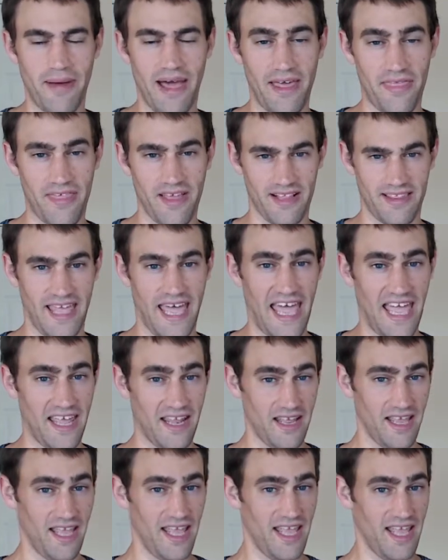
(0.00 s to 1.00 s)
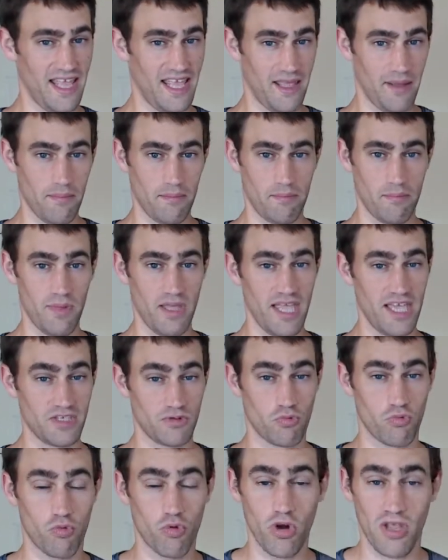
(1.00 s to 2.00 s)
I think that is
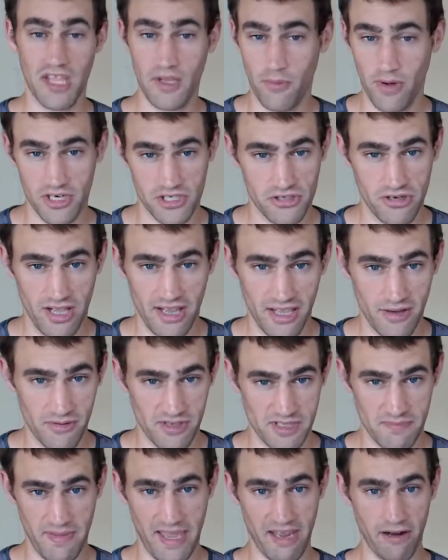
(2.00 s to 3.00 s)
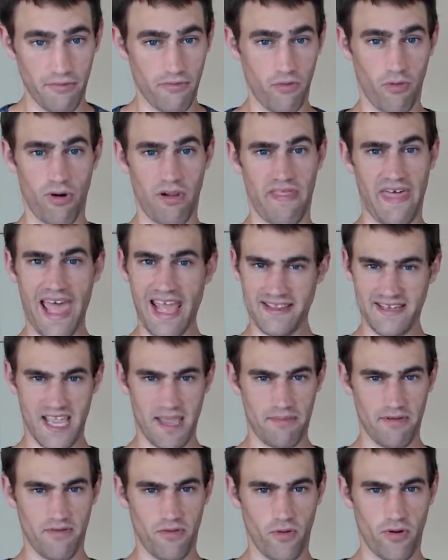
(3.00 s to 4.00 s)
really what Trello was made for, that
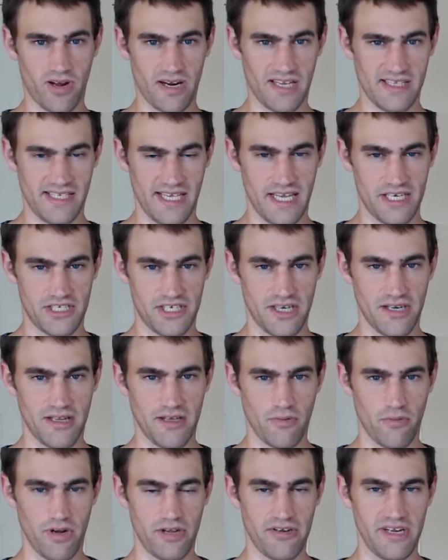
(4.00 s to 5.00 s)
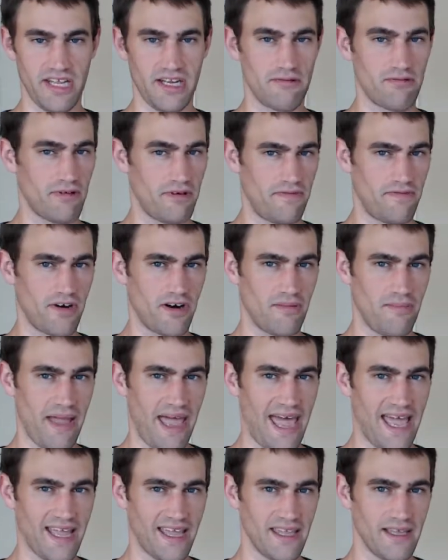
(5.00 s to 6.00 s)
type of organization where you need to refer
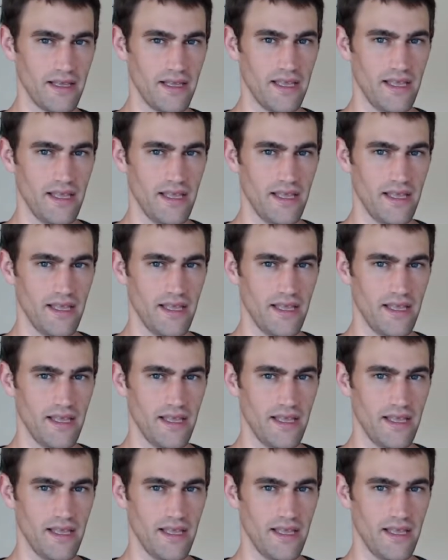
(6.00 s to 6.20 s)
back